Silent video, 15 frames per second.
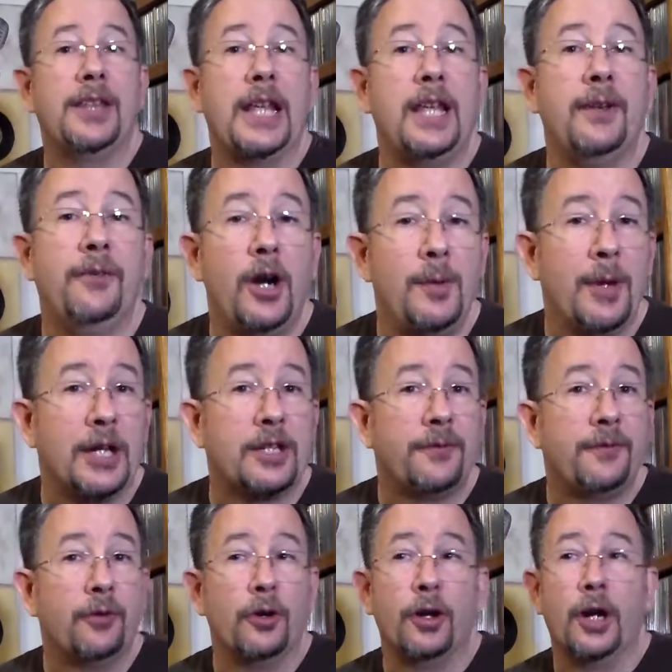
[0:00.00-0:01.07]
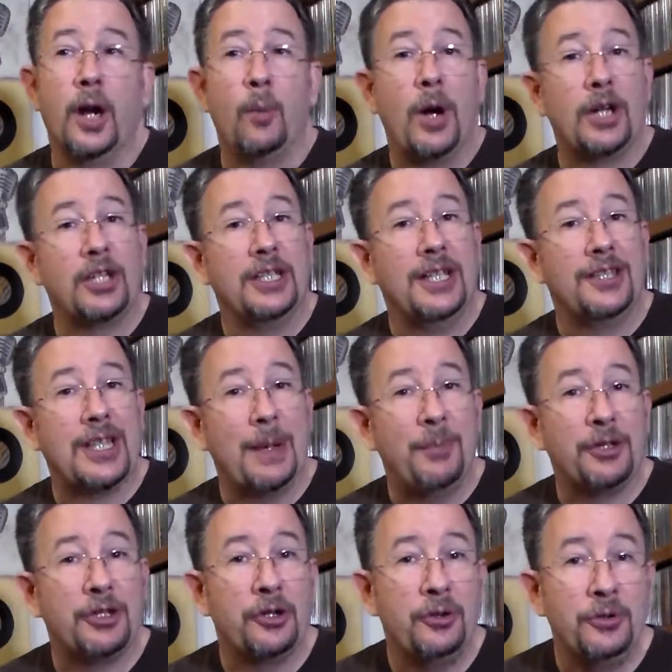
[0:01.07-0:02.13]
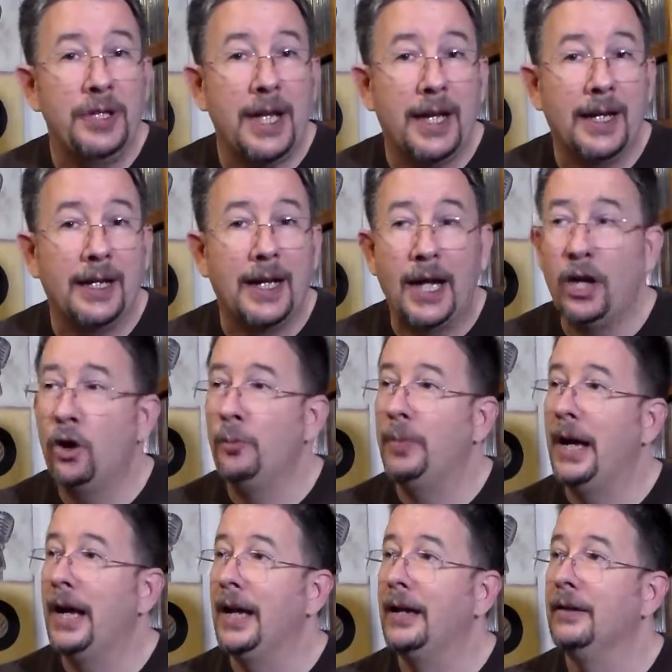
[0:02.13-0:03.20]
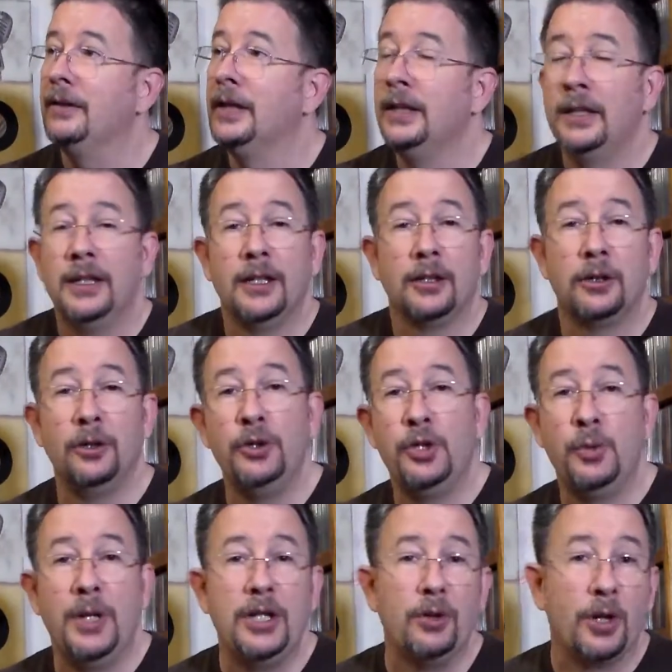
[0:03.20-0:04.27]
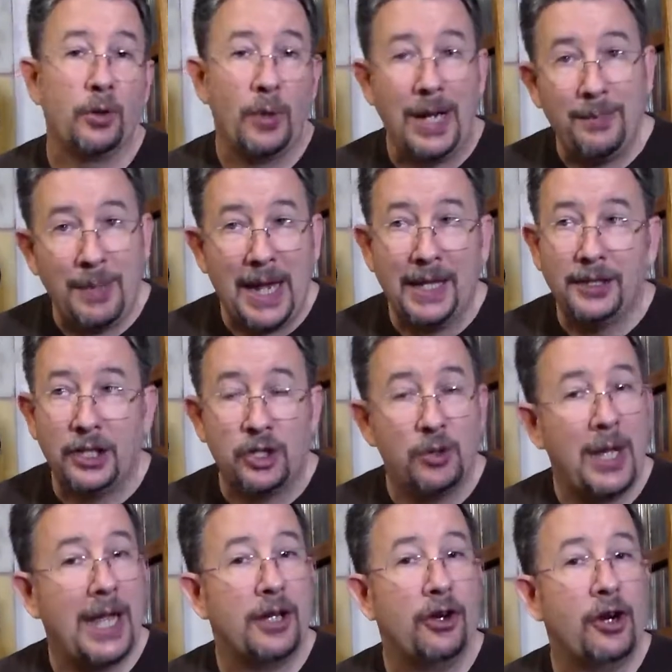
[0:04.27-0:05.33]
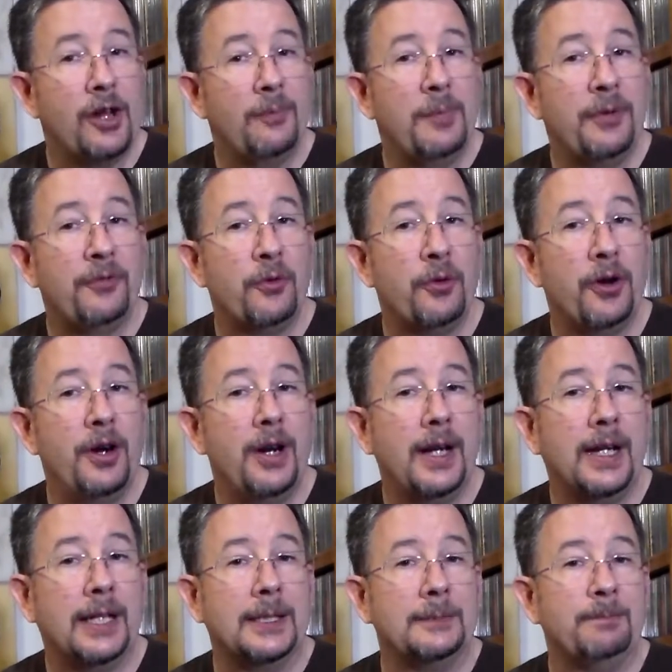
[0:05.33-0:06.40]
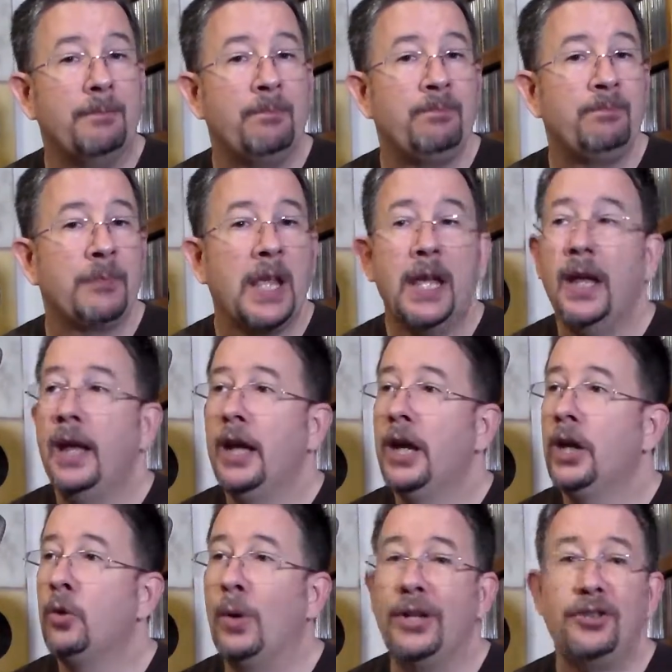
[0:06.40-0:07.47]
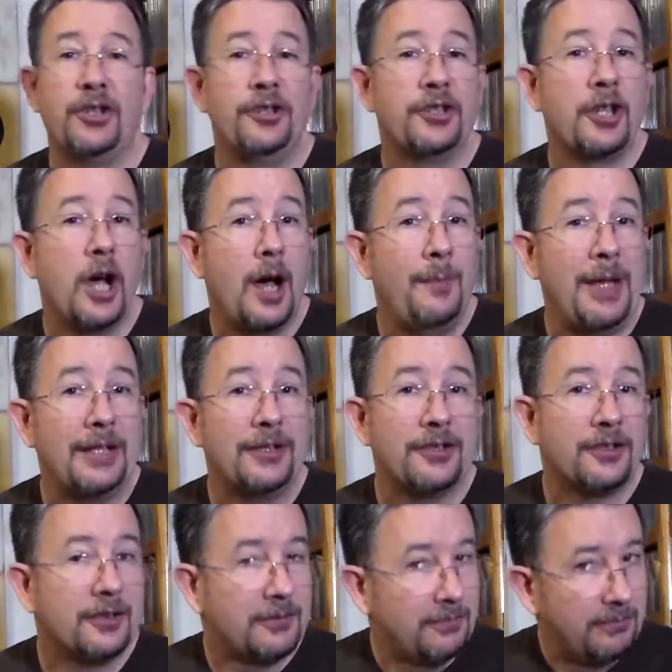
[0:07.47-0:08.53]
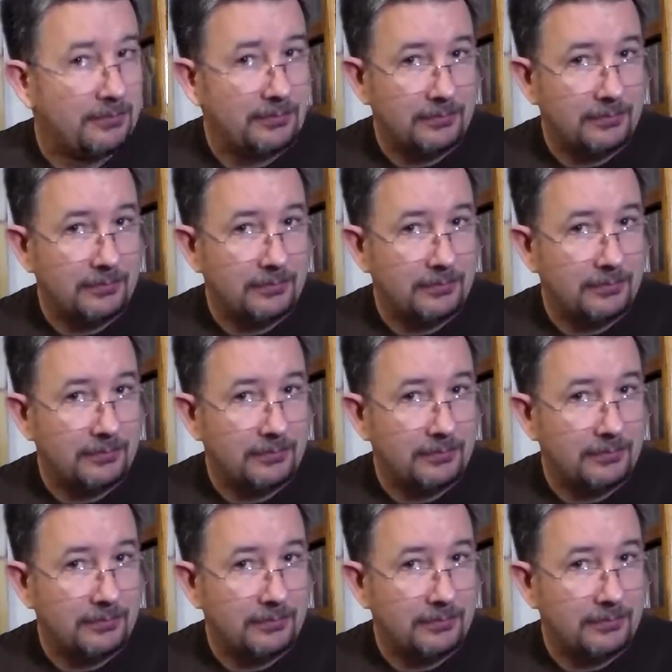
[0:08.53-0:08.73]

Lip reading: thank you very much for watching this episode. I hope I clued you into a great band that you hadn't heard of before. Questions, comments,